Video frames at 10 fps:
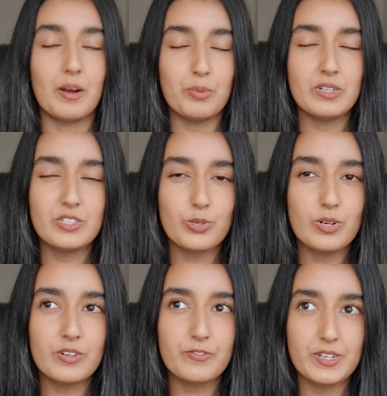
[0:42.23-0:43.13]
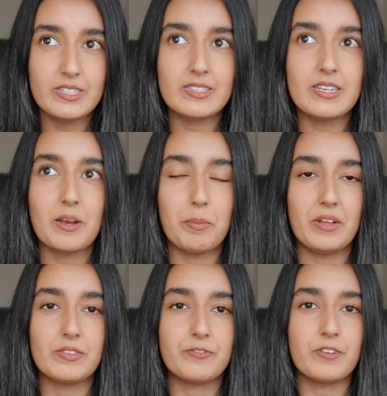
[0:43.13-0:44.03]
I want to talk firstly
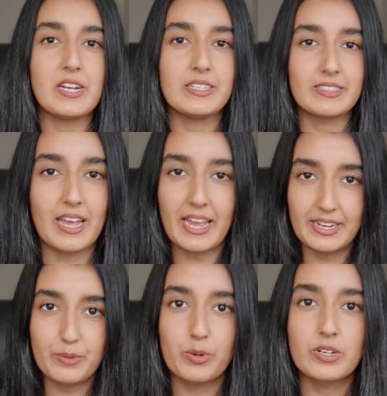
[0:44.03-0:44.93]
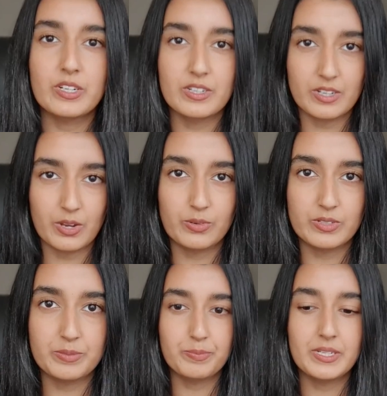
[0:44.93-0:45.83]
about the phrase anyone can
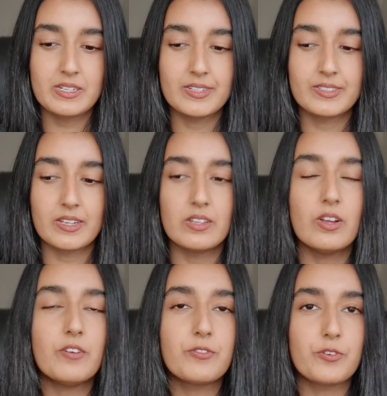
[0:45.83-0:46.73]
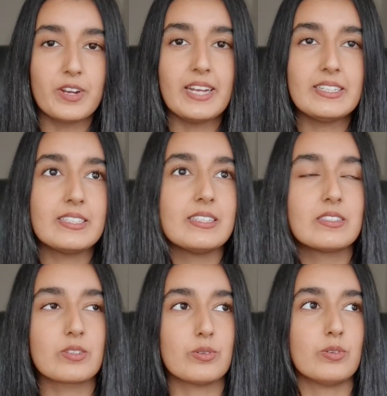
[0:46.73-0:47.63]
code, because a lot of
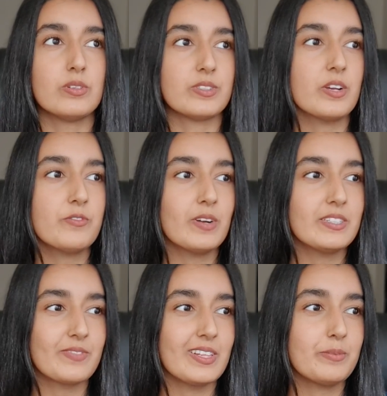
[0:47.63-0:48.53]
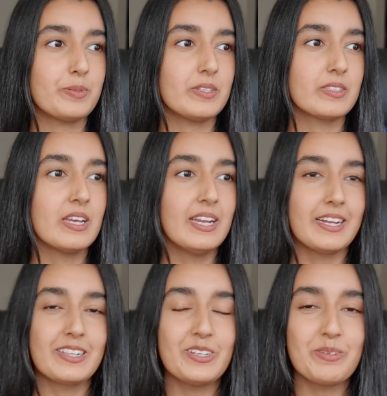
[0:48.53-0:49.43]
creators or software developers,
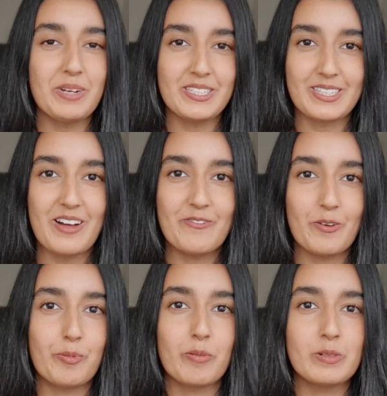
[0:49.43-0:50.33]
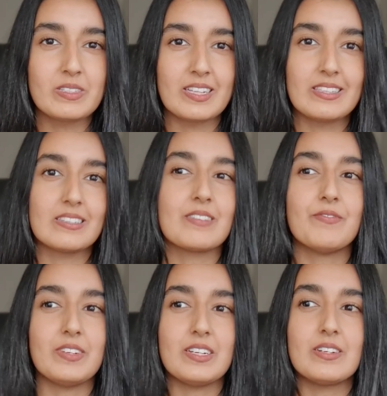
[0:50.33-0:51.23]
including myself, I probably said this in
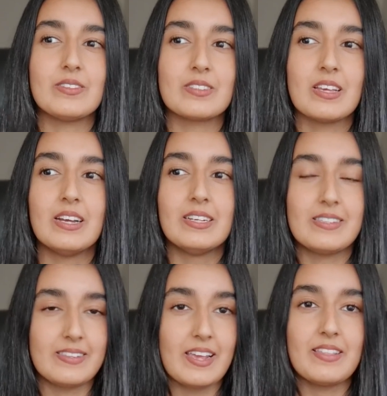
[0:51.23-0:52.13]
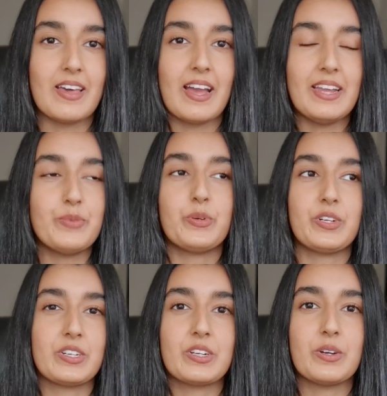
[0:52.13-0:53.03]
videos, say that anyone
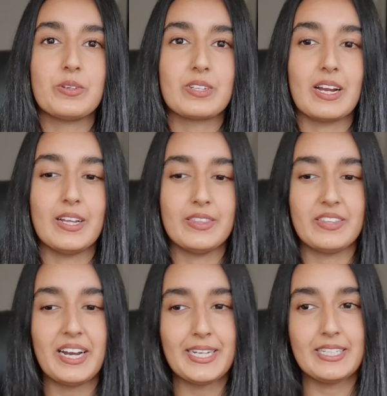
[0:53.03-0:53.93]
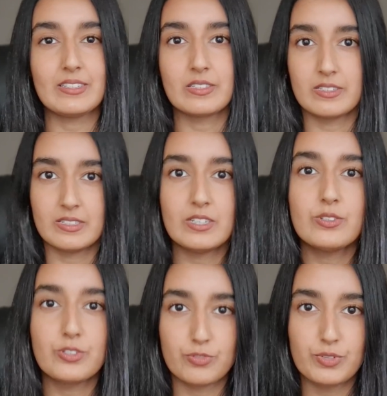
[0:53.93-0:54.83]
can code, and that is still
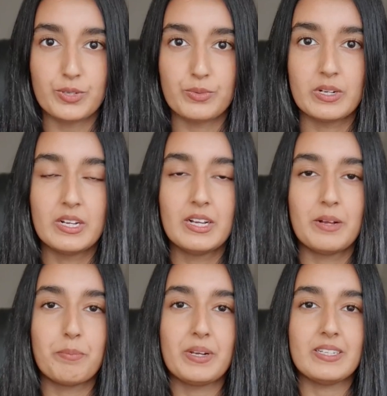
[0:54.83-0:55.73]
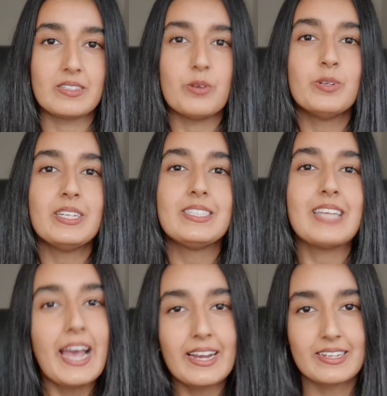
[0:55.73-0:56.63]
true, but it's only
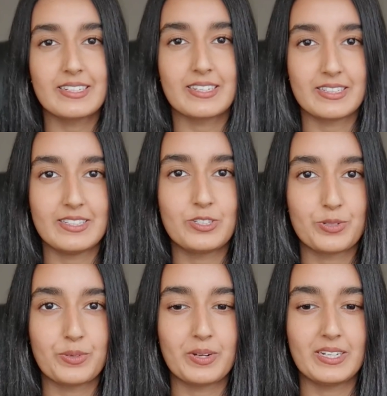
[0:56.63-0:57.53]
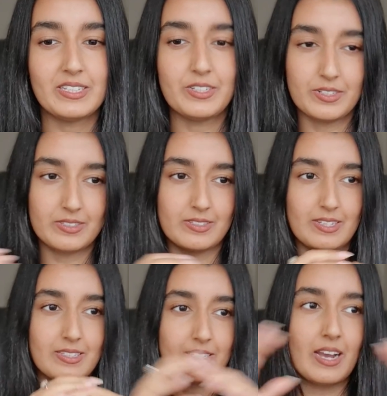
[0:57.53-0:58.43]
technically true, and it does,
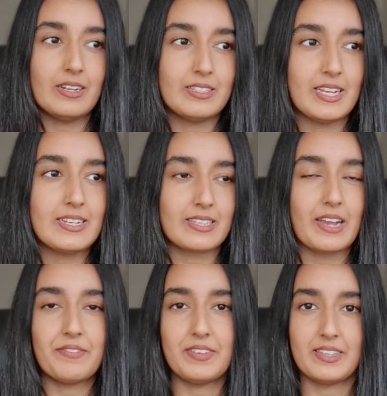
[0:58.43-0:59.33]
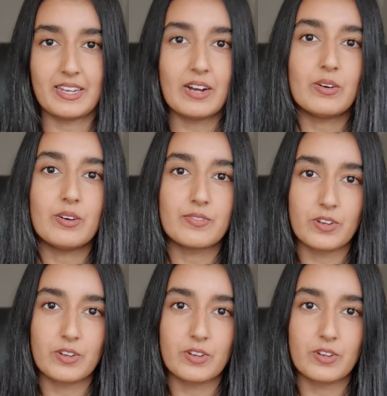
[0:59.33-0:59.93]
it kind of takes everything out of